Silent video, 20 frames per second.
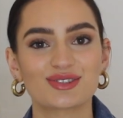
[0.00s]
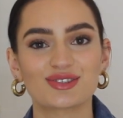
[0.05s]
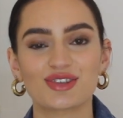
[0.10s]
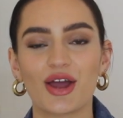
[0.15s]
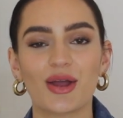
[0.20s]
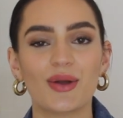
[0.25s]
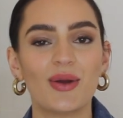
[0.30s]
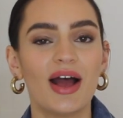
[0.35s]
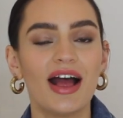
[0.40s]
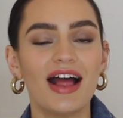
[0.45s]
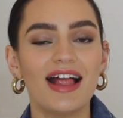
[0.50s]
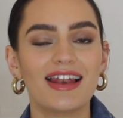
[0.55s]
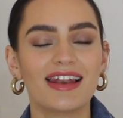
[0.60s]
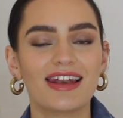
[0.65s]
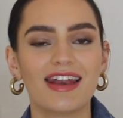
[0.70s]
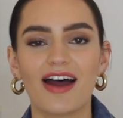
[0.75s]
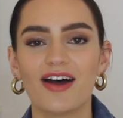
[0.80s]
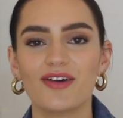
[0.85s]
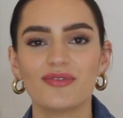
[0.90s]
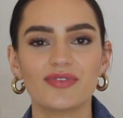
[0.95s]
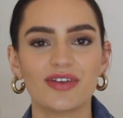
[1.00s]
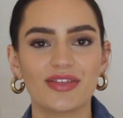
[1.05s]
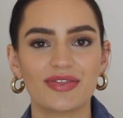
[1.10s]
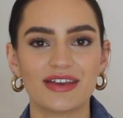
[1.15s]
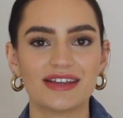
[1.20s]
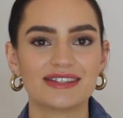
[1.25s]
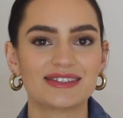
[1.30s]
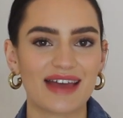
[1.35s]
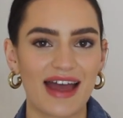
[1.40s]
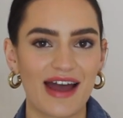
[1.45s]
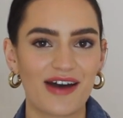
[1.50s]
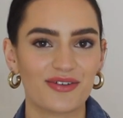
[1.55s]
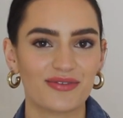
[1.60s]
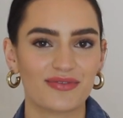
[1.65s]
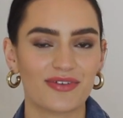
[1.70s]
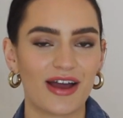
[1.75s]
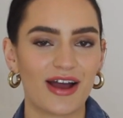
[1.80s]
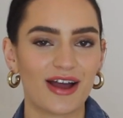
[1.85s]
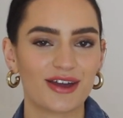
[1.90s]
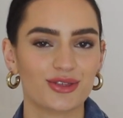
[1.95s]
So love this
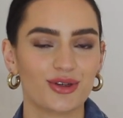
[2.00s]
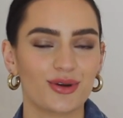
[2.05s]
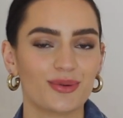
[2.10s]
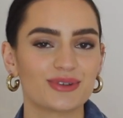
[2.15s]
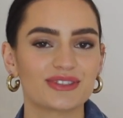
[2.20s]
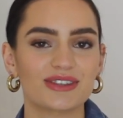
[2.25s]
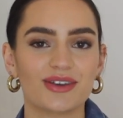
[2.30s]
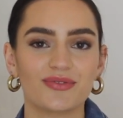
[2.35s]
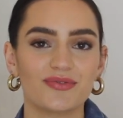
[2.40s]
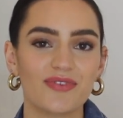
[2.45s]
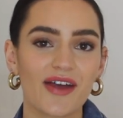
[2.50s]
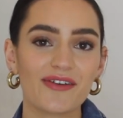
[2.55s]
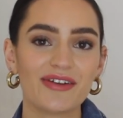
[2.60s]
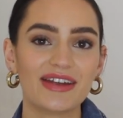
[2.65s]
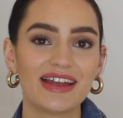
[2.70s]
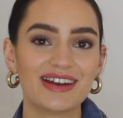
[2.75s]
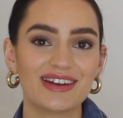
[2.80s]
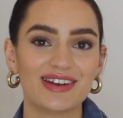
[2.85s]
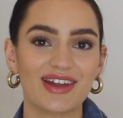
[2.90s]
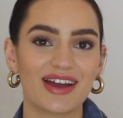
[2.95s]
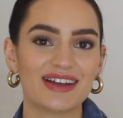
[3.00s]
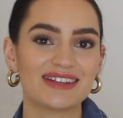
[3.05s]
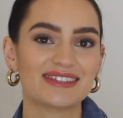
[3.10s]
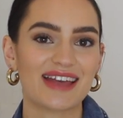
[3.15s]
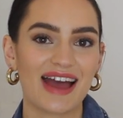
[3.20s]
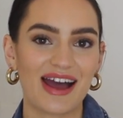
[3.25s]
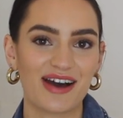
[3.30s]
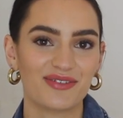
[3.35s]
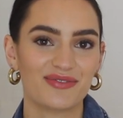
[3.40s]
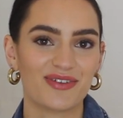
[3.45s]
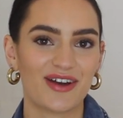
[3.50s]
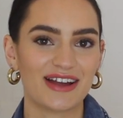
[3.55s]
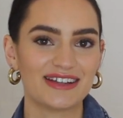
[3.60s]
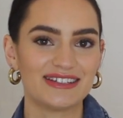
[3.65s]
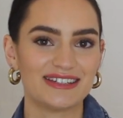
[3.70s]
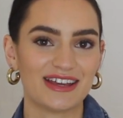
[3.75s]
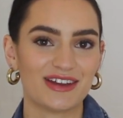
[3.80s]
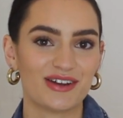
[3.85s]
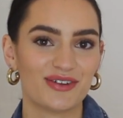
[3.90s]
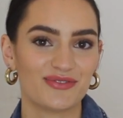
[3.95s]
outfit. I thought it was a very nice outfit
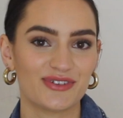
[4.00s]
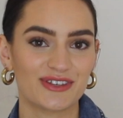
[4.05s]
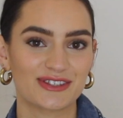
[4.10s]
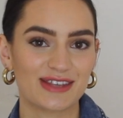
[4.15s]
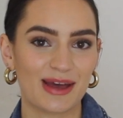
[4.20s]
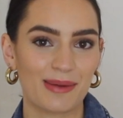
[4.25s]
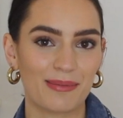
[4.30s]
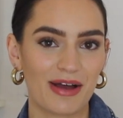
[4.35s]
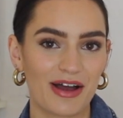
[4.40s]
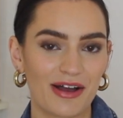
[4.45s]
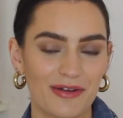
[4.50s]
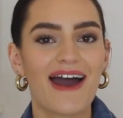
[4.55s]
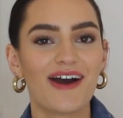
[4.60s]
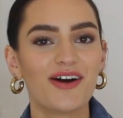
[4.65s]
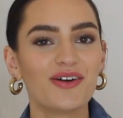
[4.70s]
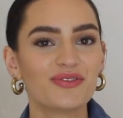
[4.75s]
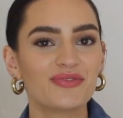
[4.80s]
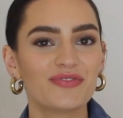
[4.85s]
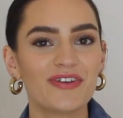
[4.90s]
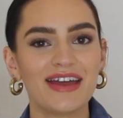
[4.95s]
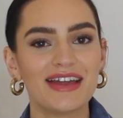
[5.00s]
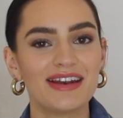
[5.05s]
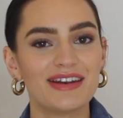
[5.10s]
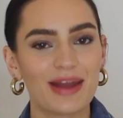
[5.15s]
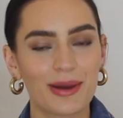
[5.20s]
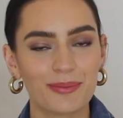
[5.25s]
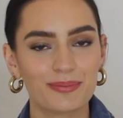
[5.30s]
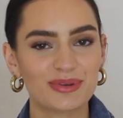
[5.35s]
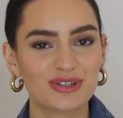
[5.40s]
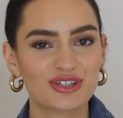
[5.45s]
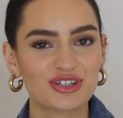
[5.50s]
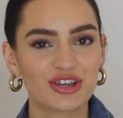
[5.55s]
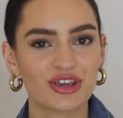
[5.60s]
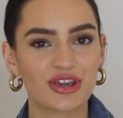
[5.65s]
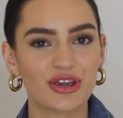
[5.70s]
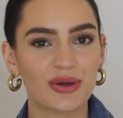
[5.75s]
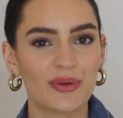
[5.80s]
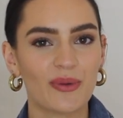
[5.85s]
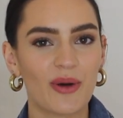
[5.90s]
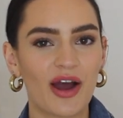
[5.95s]
idea for summer. Outfit number
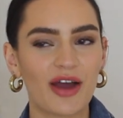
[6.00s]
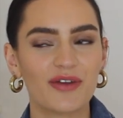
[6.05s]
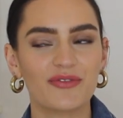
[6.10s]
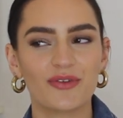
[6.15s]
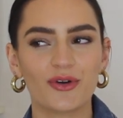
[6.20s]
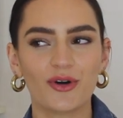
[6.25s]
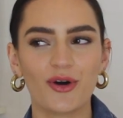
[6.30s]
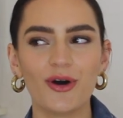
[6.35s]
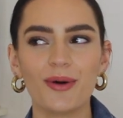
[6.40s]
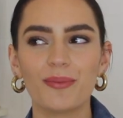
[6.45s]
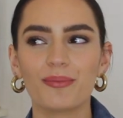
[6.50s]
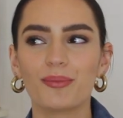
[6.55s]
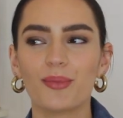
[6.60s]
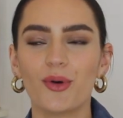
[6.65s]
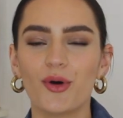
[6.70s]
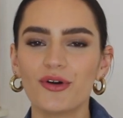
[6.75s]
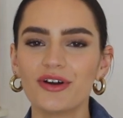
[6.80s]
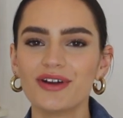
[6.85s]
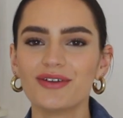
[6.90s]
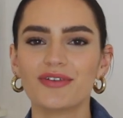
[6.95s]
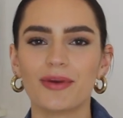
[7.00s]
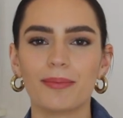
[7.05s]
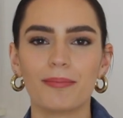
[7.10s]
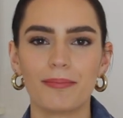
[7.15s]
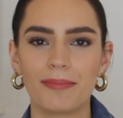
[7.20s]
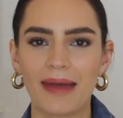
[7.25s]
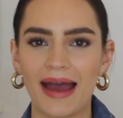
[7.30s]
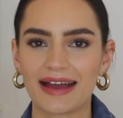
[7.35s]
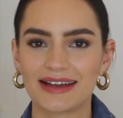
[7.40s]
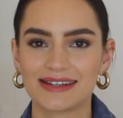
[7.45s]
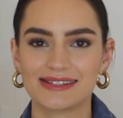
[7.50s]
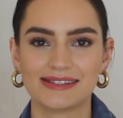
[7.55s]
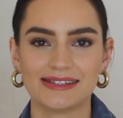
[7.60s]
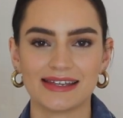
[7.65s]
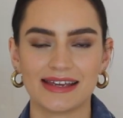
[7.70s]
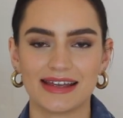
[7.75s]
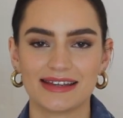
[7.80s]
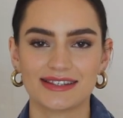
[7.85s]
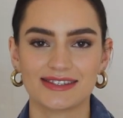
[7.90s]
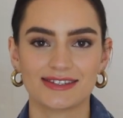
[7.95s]
two, I've got more of a
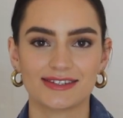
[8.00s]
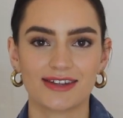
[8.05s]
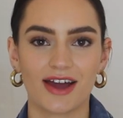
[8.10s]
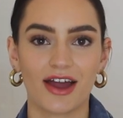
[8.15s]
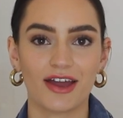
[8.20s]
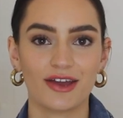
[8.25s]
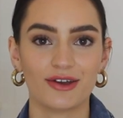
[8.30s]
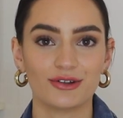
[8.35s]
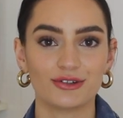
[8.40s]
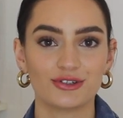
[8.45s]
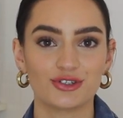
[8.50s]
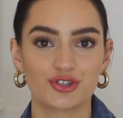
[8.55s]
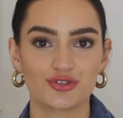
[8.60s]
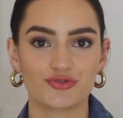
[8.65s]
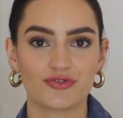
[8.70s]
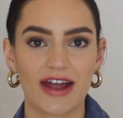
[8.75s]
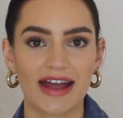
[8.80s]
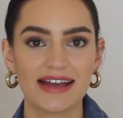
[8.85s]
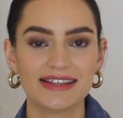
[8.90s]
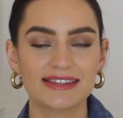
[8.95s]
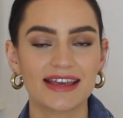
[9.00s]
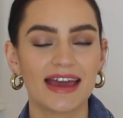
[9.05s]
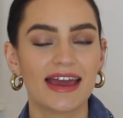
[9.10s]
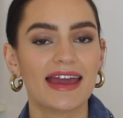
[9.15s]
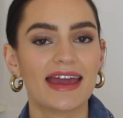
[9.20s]
maxi style dress.